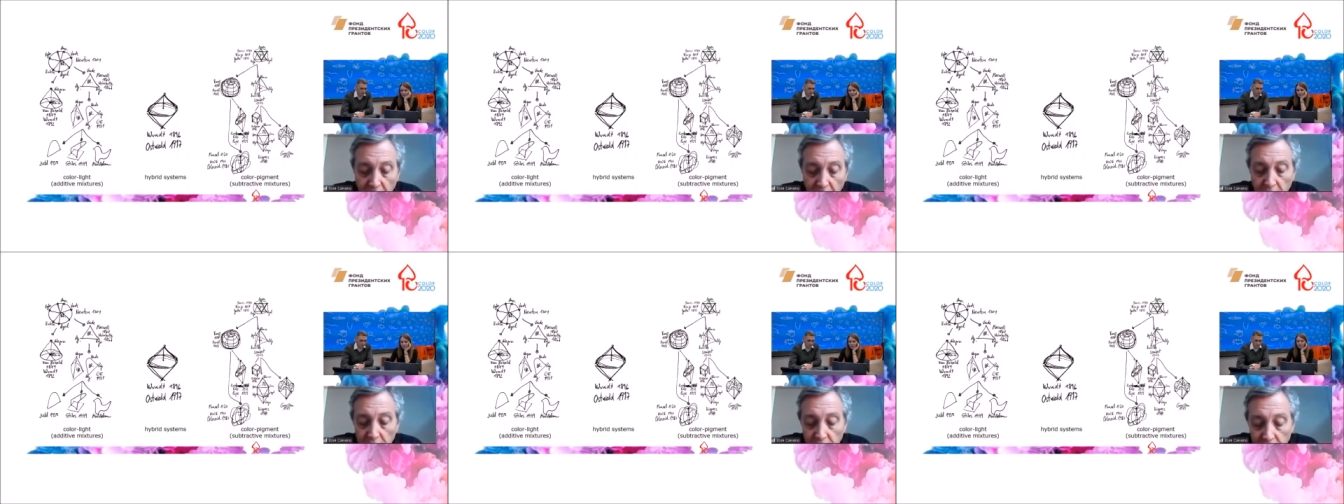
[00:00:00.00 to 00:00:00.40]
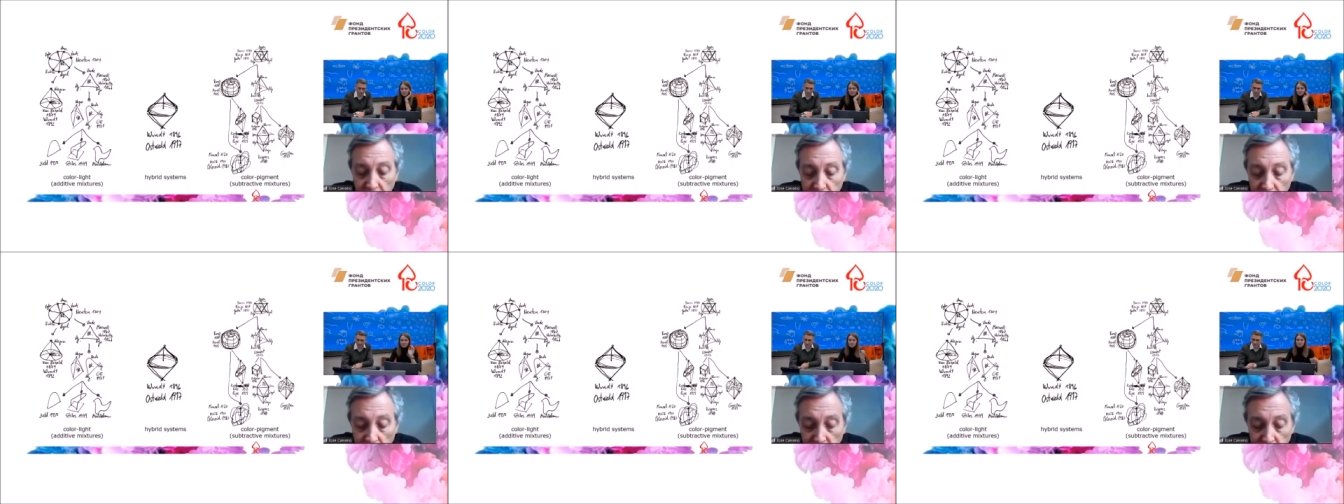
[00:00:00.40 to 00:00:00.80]
They
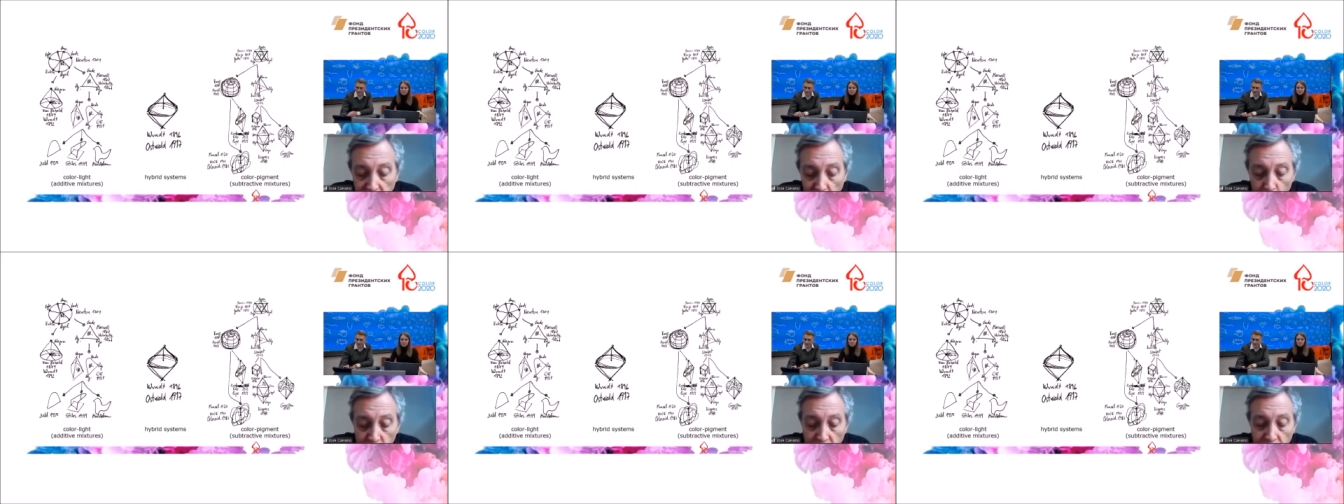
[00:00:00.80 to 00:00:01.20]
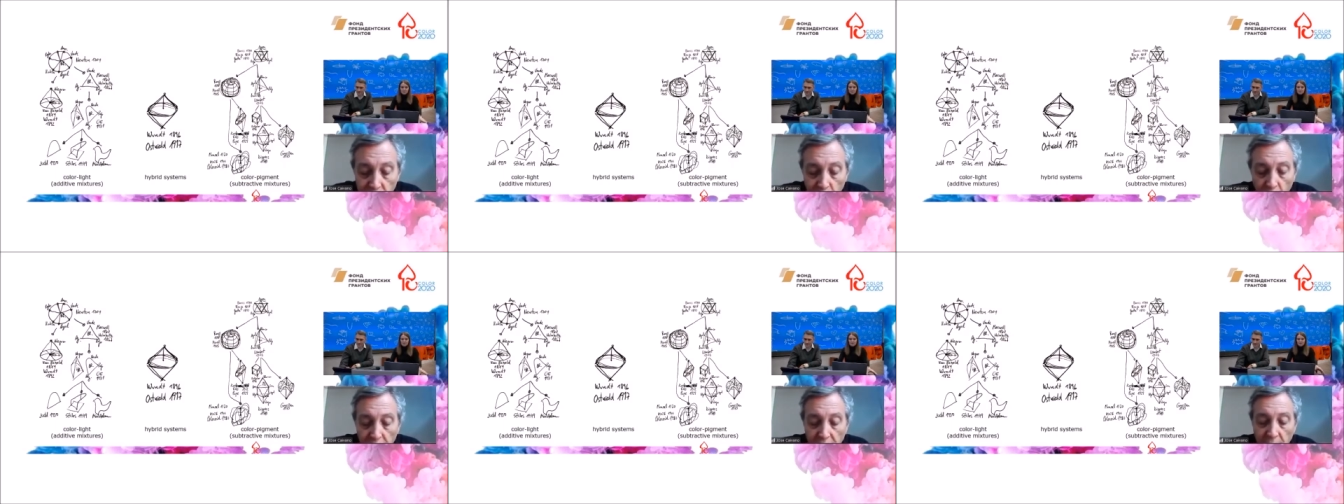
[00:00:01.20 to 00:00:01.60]
are
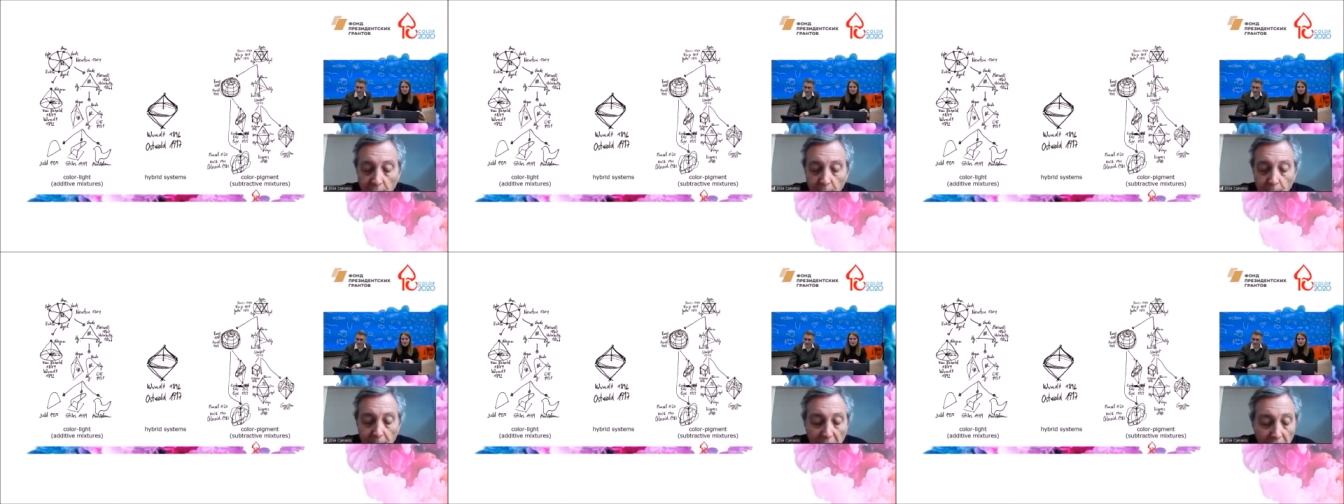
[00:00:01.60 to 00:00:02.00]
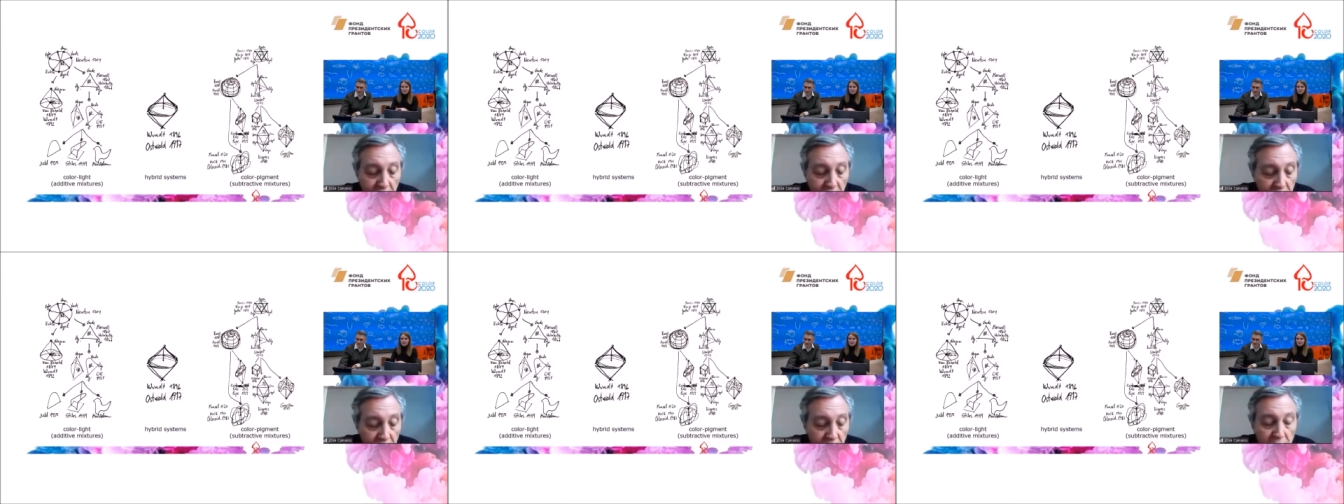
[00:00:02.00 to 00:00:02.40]
useful in
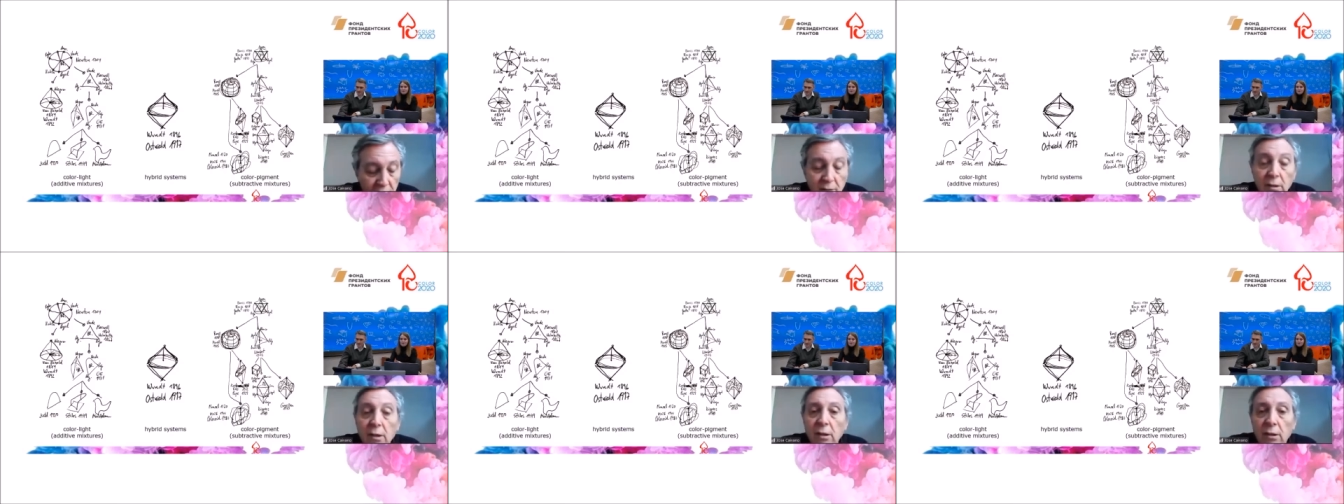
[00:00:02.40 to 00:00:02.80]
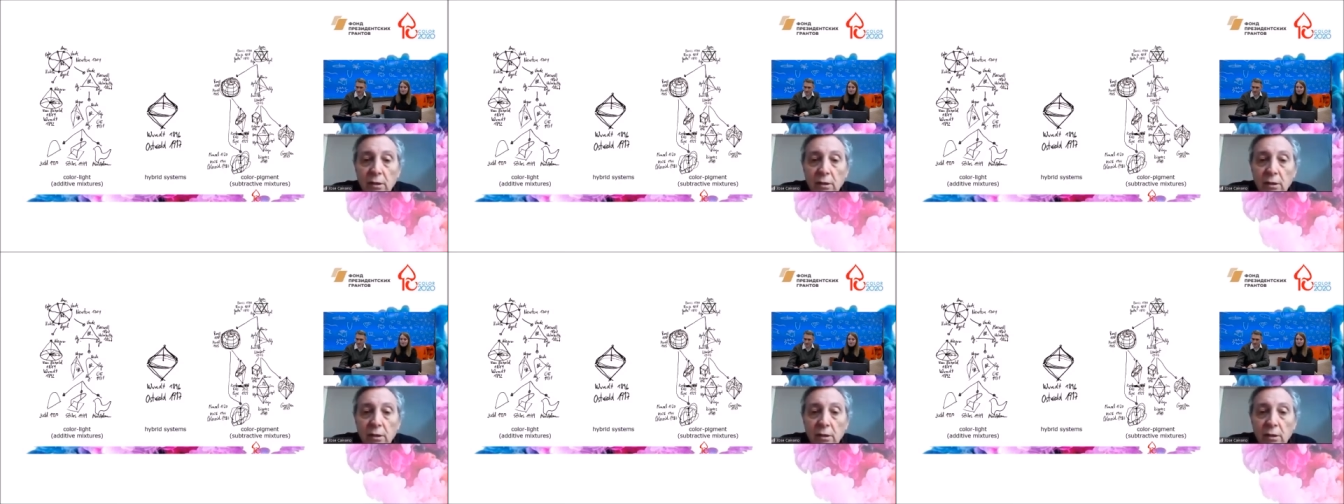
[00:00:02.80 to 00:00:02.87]
painting,